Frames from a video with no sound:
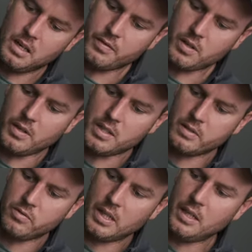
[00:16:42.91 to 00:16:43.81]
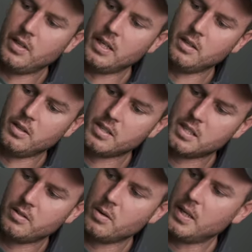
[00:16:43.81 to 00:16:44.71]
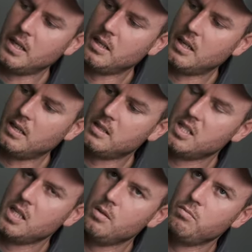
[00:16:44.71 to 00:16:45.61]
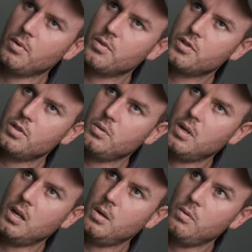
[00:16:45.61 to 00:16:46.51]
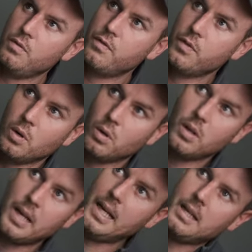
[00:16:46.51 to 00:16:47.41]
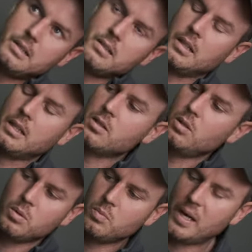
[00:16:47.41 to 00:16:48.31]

I've got this really, really nice Sirui T1204X, I think it's called.